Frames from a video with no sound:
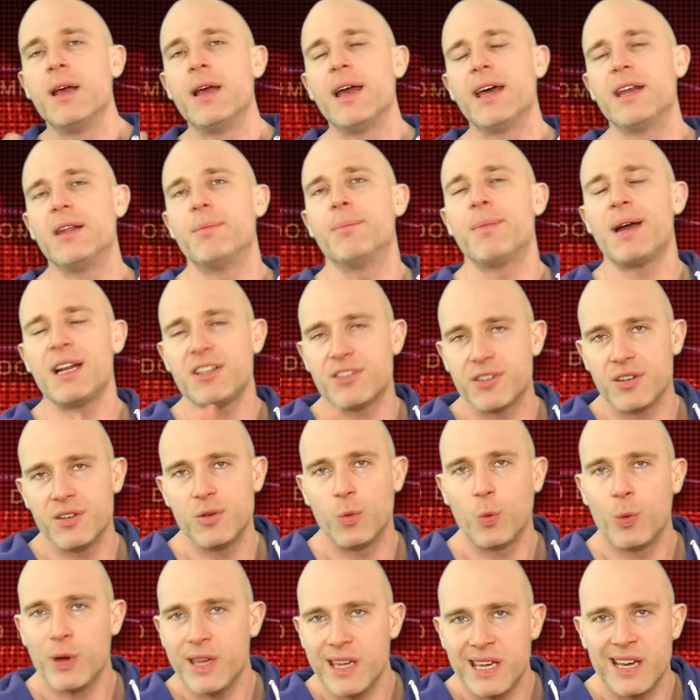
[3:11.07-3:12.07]
And
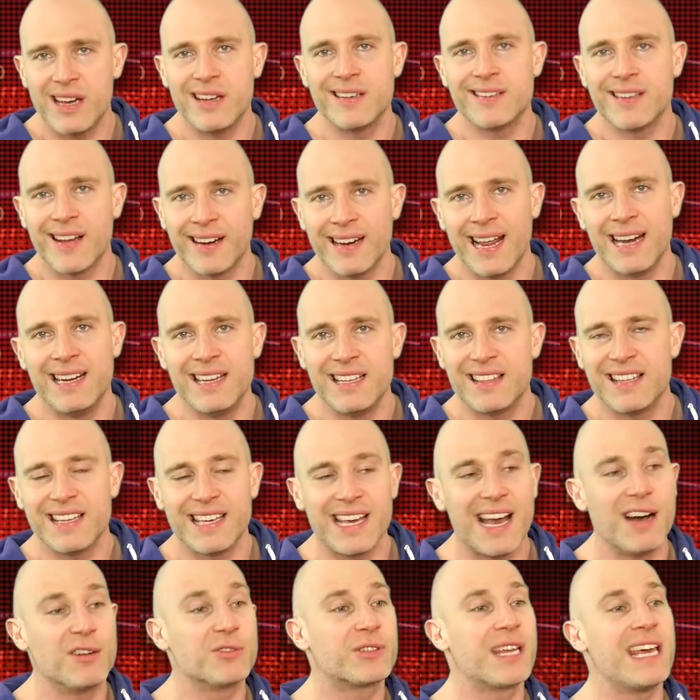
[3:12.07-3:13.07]
imagine we had done anything
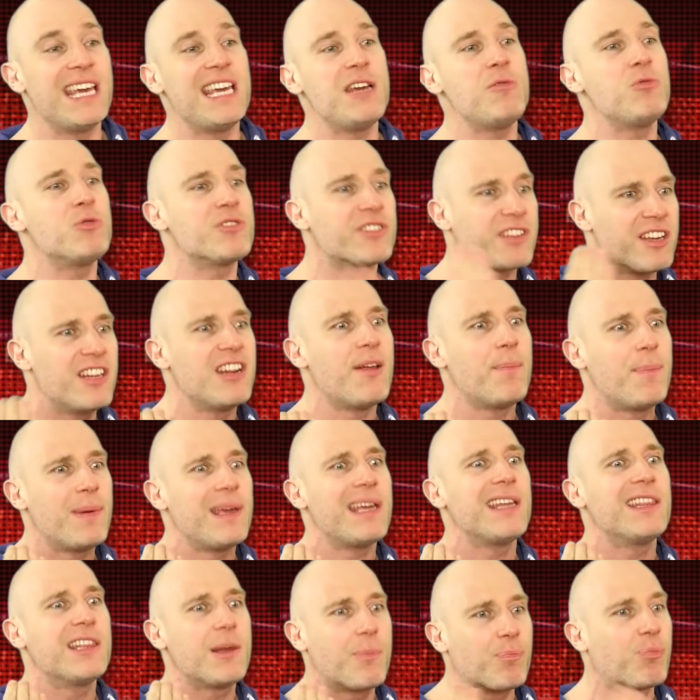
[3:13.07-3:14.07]
else. He was gonna be
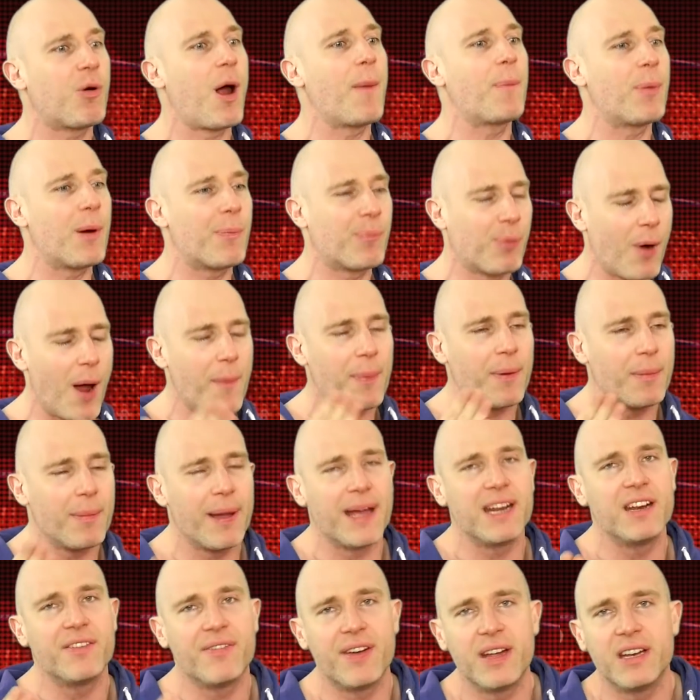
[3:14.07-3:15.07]
in the proper
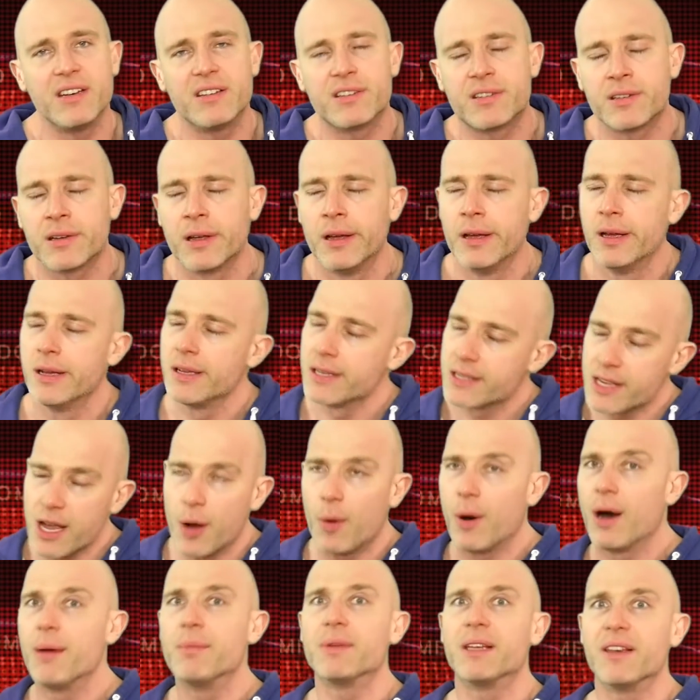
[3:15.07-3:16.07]
main event,
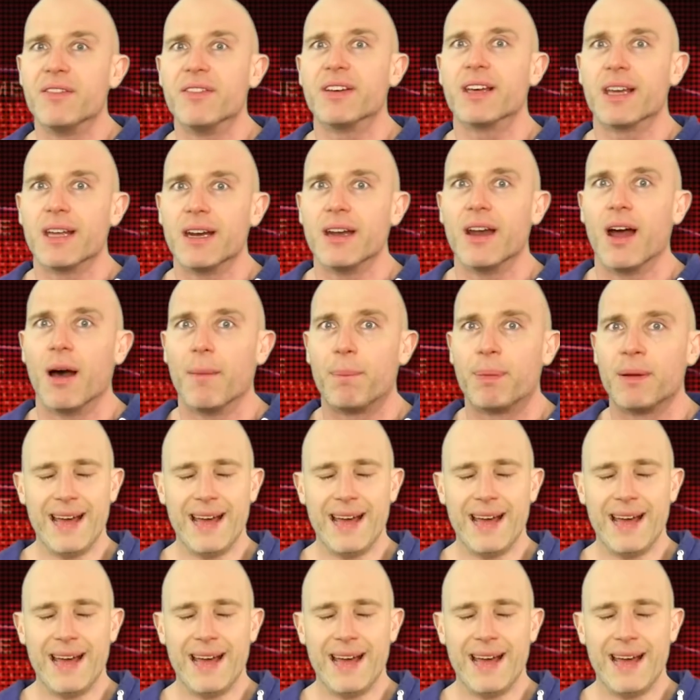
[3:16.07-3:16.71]
though I'm giving it an up.